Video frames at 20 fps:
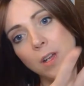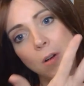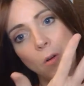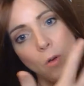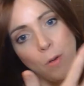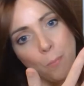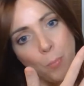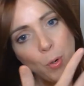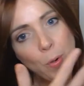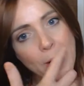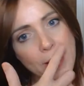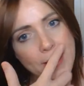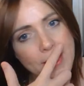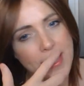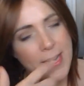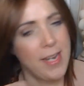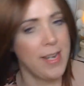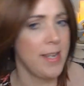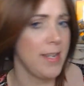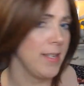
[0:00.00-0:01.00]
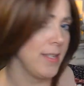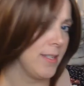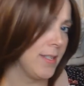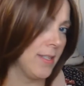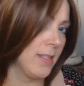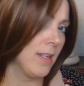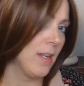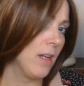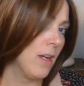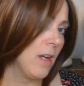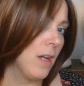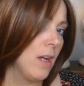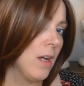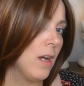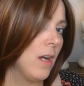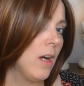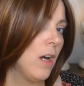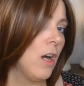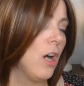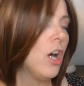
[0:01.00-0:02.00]
on point is
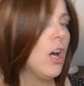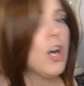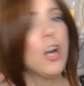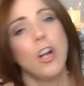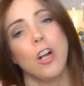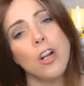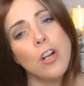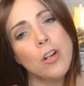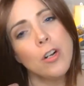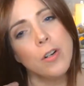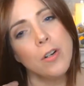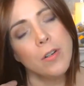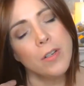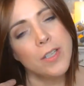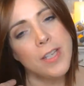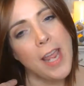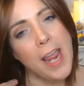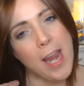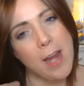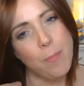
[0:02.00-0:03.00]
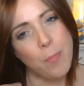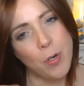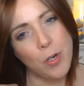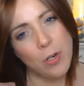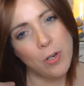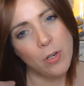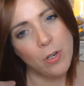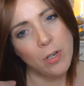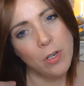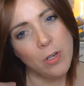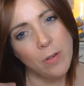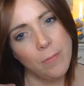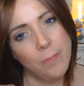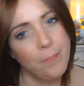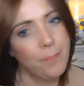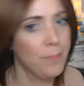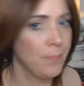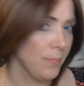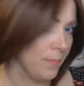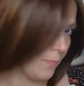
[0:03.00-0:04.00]
her taper
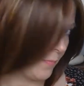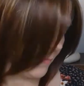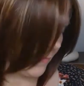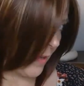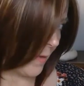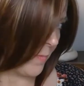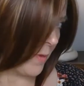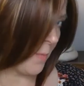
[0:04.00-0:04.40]
from